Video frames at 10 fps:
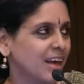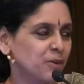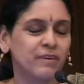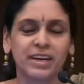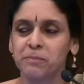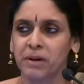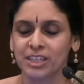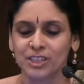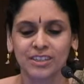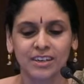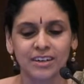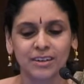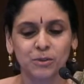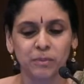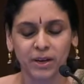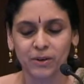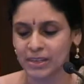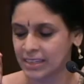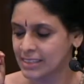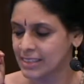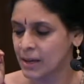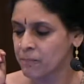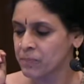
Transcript: Thank you very much to my colleagues.